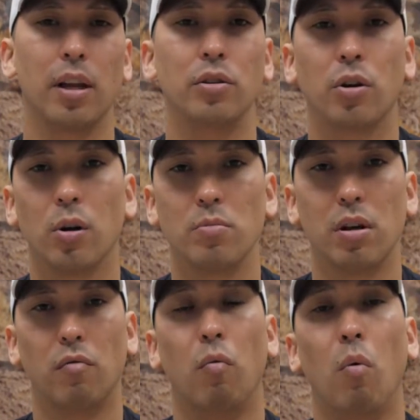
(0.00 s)
in terms
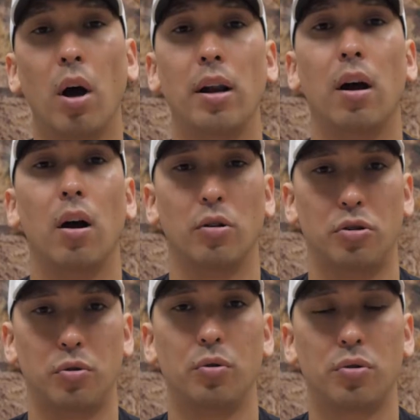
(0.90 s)
of what our
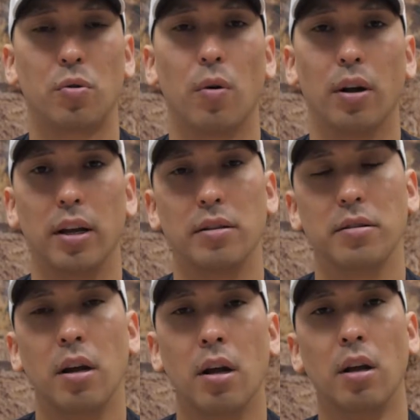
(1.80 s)
true score is.